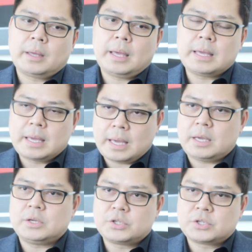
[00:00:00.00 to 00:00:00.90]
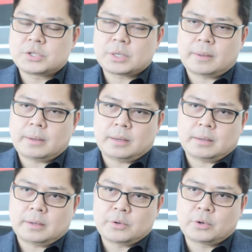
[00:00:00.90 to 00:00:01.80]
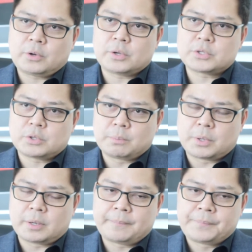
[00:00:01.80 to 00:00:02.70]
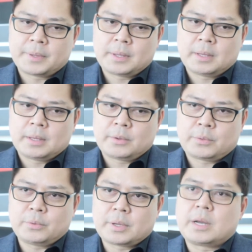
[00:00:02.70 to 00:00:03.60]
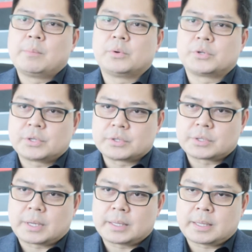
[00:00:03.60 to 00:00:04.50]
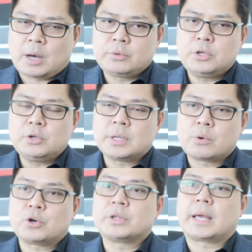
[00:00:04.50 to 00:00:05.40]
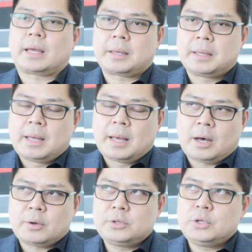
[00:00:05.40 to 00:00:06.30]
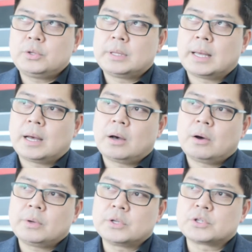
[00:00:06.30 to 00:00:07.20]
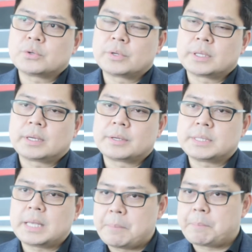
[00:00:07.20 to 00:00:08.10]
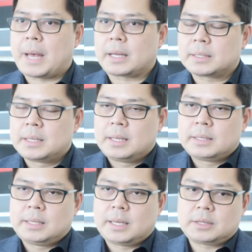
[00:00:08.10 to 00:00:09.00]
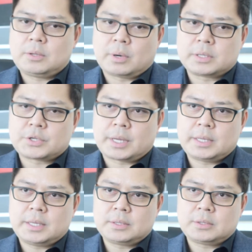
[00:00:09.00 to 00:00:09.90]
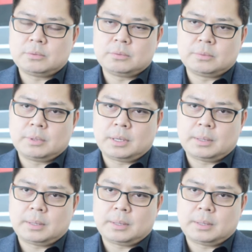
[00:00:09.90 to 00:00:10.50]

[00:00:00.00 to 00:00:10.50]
engage your customer through their emotions, right? How do you now connect? How do you now ensure that there is impact, that you are trying to